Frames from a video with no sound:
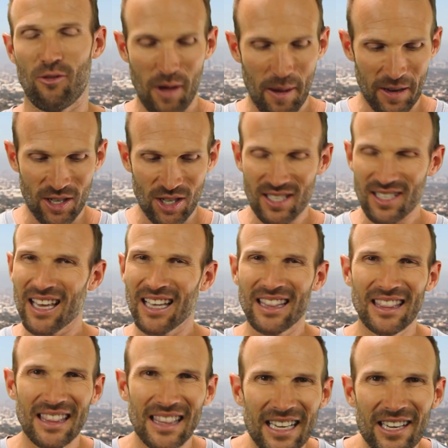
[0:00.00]
Remember, just a
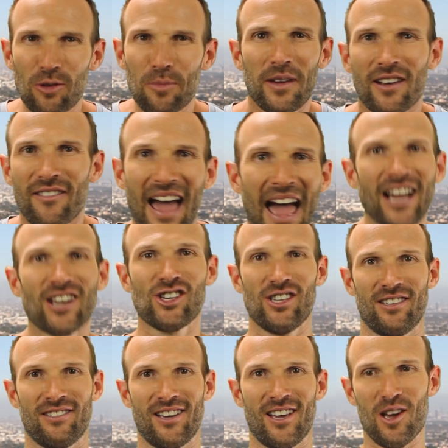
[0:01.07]
little bit of
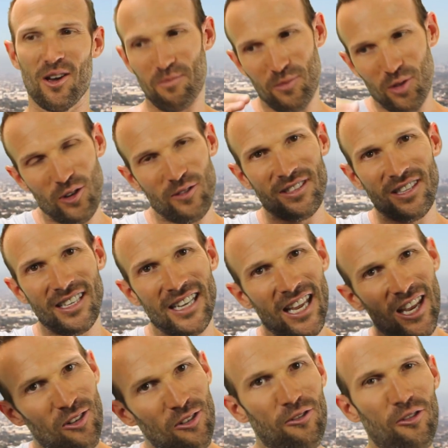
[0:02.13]
action moves the
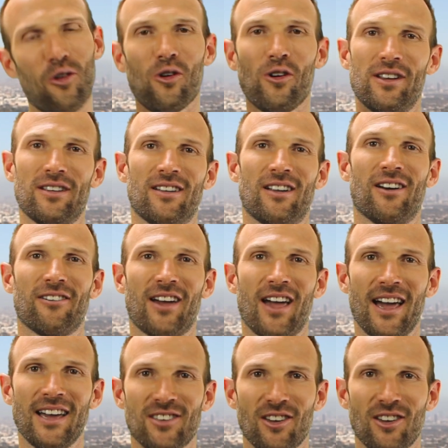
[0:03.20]
needle forward, okay?